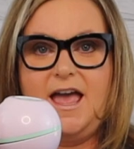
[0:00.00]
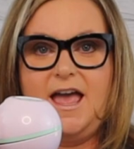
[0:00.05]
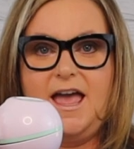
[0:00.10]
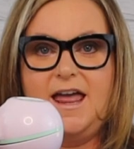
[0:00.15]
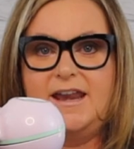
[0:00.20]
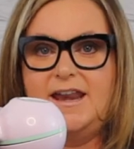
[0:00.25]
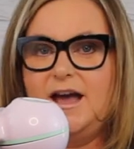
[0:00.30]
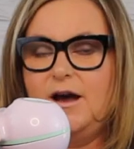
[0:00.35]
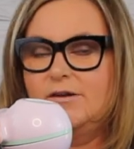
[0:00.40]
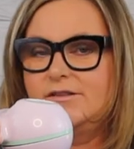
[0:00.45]

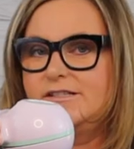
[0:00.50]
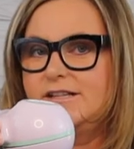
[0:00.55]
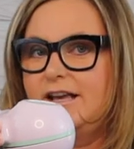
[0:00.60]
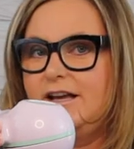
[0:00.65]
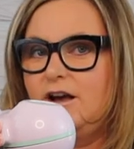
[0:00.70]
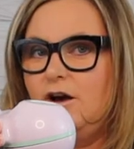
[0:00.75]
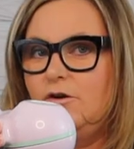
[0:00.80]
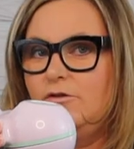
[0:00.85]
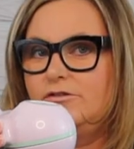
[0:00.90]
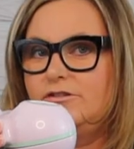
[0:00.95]
And now it's
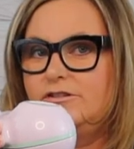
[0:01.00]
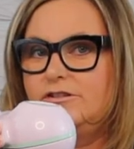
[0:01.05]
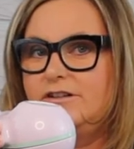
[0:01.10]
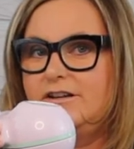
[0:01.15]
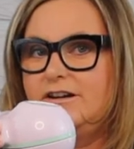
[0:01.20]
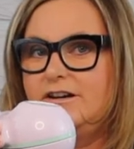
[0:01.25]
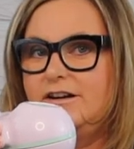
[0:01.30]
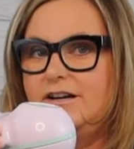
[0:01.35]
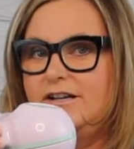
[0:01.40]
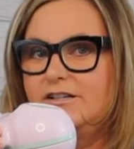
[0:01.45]
like, oh, do
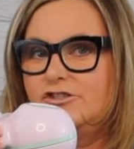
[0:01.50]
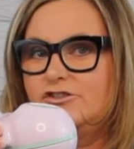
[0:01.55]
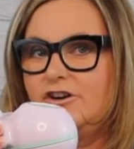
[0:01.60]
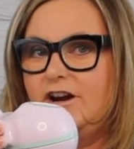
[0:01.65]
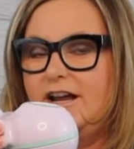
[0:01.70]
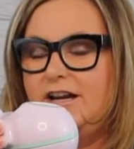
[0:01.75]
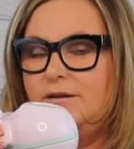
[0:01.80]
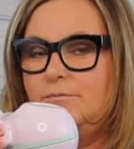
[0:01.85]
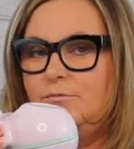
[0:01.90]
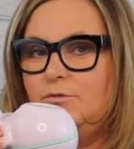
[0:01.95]
you hear it? It's
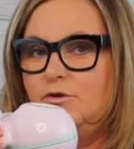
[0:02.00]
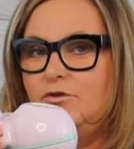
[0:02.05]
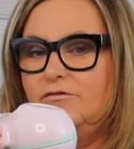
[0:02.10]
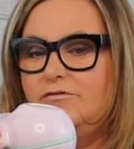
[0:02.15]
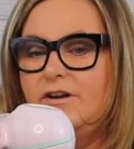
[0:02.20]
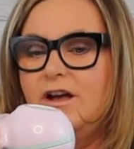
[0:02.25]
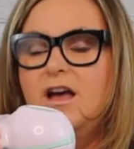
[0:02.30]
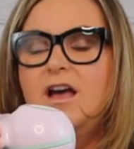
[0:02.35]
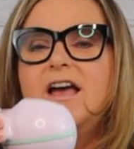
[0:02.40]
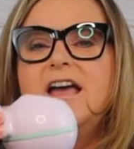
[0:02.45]
trying to
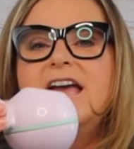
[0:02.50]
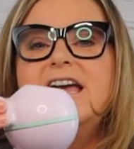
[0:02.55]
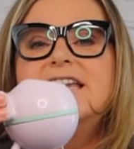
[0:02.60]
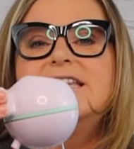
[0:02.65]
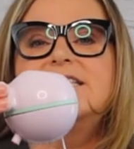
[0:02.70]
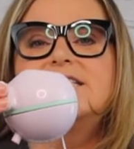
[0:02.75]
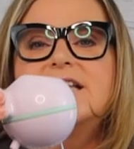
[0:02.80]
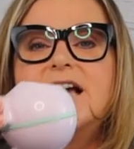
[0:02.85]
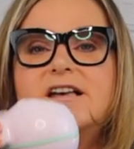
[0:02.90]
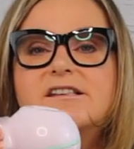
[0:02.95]
move.
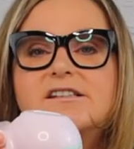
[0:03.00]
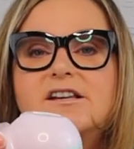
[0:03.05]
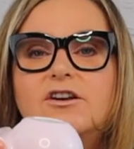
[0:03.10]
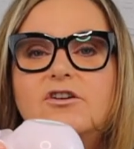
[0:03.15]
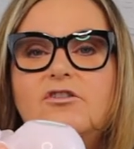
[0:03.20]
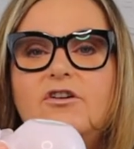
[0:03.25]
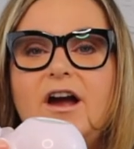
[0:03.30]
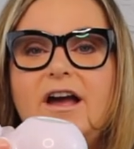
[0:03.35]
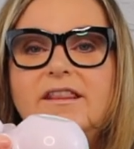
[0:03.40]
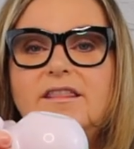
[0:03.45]
It
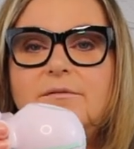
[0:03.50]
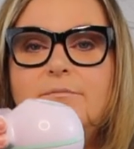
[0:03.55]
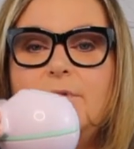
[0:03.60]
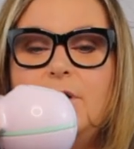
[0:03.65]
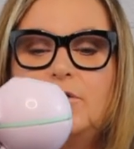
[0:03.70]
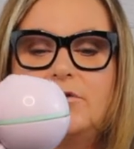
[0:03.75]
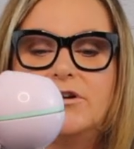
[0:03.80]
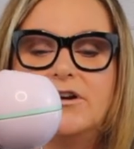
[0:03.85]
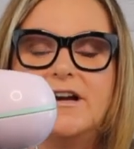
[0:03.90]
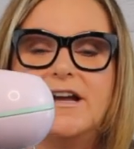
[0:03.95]
doesn't grind the
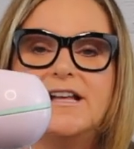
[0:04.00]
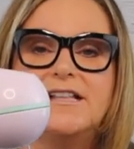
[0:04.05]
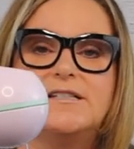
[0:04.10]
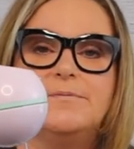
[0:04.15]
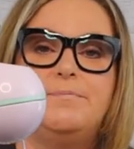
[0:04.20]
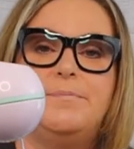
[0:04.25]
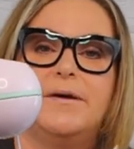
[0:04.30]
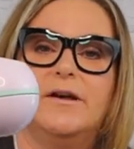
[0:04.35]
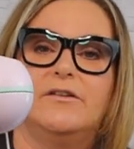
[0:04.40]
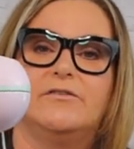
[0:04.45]
motor.
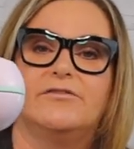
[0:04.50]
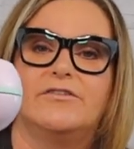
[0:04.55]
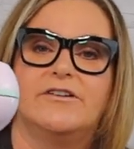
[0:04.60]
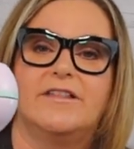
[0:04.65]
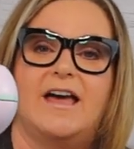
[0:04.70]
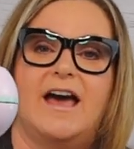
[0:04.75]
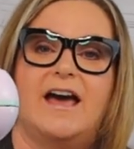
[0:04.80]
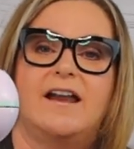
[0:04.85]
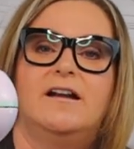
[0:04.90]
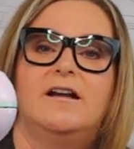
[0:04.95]
It's built for
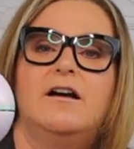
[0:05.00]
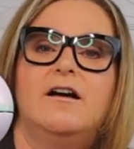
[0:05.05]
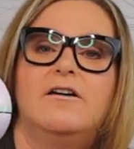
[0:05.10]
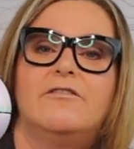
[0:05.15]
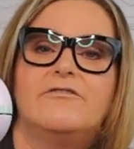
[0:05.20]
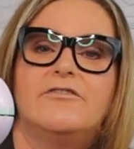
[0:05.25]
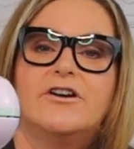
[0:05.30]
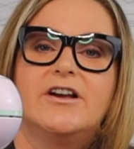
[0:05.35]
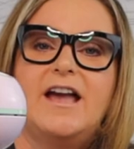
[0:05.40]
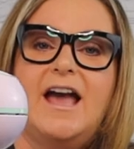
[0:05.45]
that.
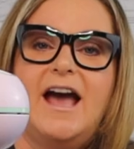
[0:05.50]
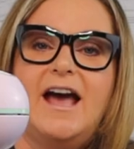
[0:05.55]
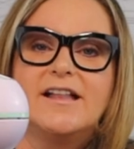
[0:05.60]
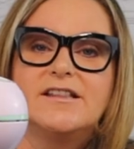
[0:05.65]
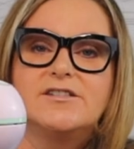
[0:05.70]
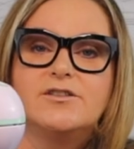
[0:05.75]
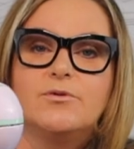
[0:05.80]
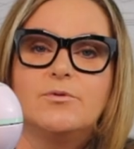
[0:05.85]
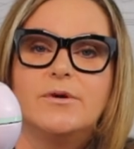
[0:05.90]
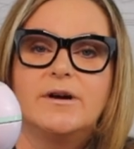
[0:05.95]
For
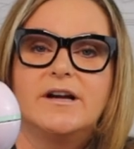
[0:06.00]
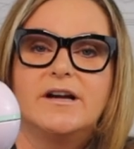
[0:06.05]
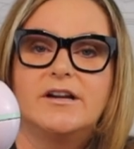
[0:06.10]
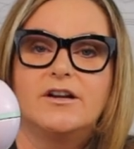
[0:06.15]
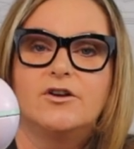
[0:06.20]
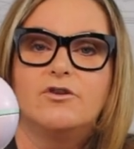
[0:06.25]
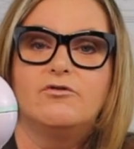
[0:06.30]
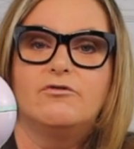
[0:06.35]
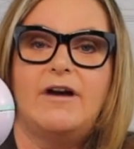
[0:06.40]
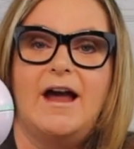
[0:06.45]
cats who are
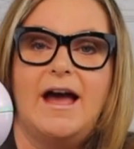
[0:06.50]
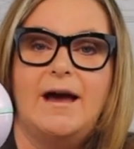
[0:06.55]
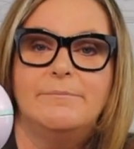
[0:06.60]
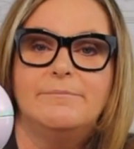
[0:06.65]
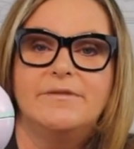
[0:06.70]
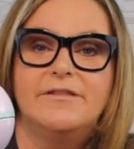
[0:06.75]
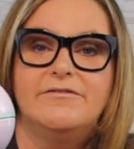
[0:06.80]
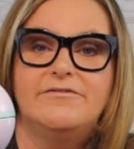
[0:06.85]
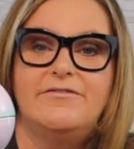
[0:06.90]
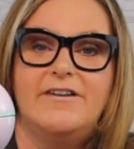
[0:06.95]
going to
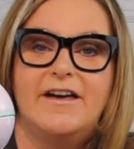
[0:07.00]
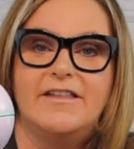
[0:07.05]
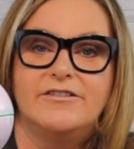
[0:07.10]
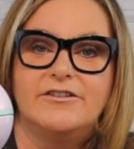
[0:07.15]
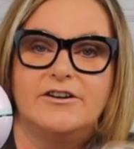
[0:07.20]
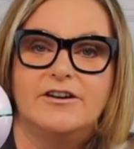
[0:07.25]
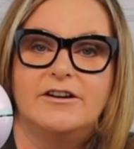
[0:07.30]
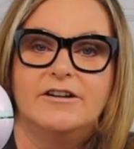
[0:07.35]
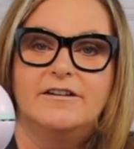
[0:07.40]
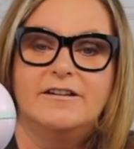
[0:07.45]
grab the
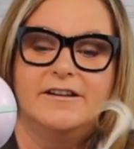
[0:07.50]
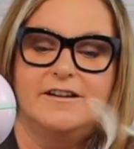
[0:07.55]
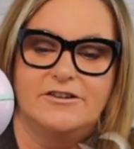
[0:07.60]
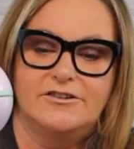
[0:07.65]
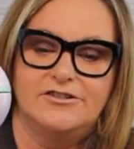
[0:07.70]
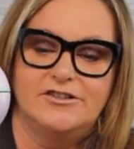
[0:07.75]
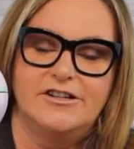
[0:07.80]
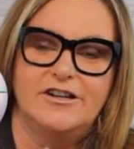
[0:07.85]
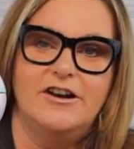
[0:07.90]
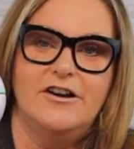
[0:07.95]
feather,
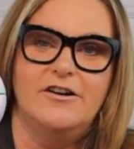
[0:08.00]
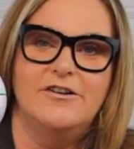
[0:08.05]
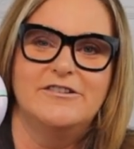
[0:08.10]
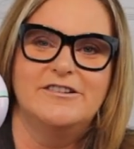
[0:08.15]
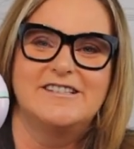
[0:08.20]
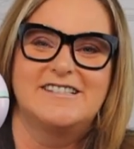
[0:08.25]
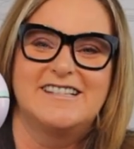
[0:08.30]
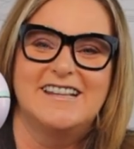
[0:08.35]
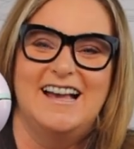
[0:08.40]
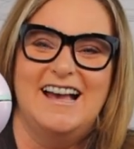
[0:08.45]
here she
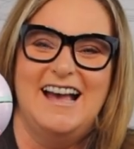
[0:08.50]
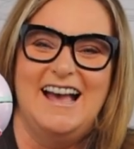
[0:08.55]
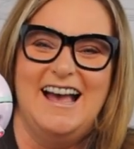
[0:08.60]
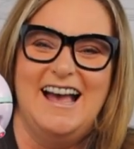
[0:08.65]
goes.